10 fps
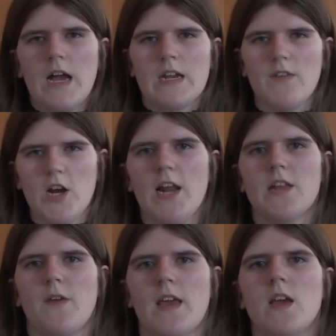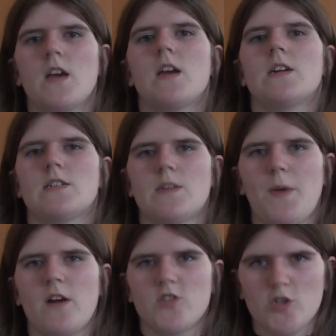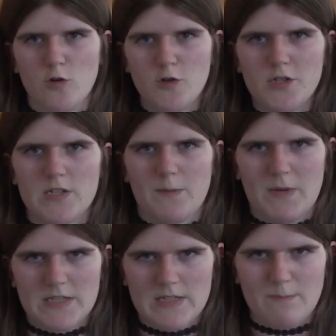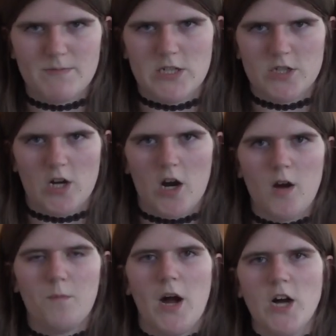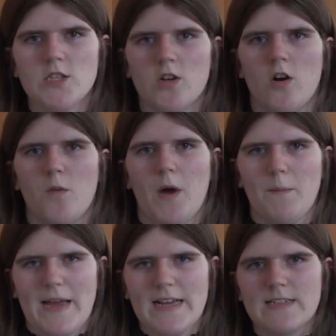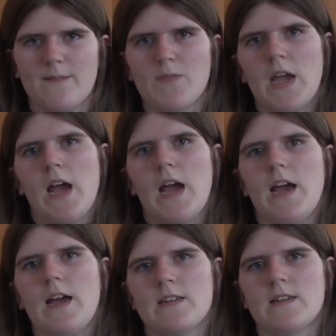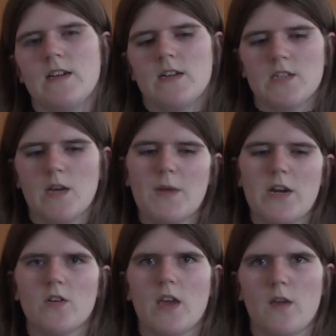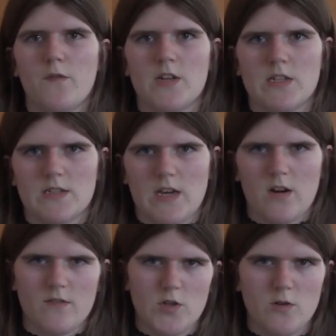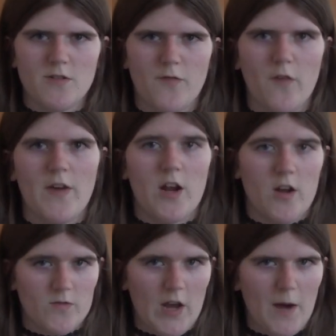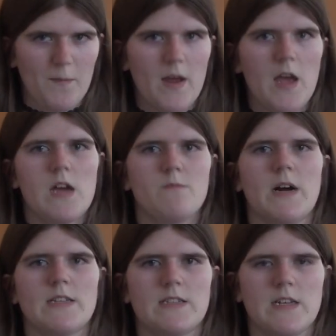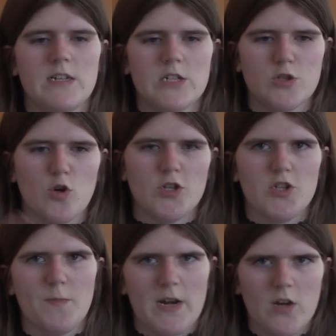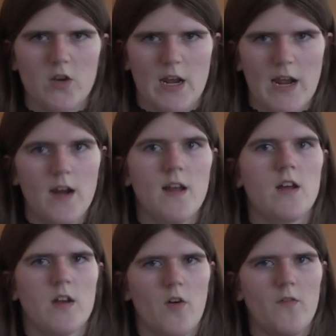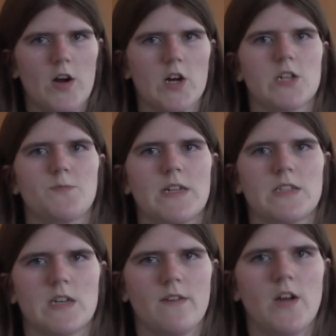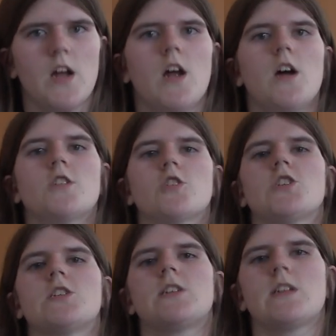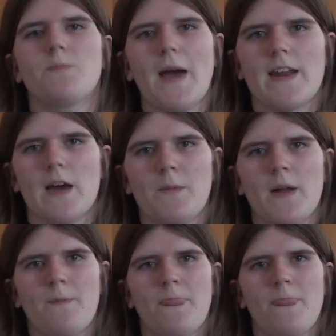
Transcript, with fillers: And the very last thing is a pair of shoes that my stepsister bought on Bonprix and she had been looking for this kind of shoes for a very long time. But in the store she'd been looking in, they were very expensive, so she didn't buy them.